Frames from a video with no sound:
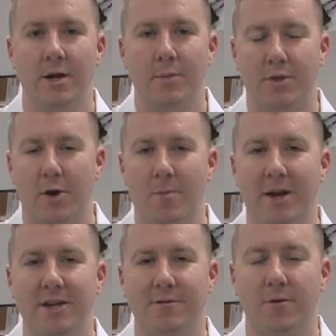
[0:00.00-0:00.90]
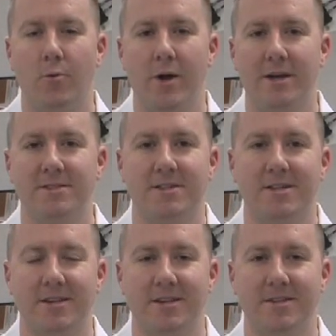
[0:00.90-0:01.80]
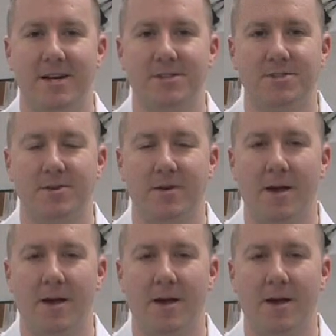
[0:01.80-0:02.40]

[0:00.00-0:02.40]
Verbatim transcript: But there are many different ways to clean a denture,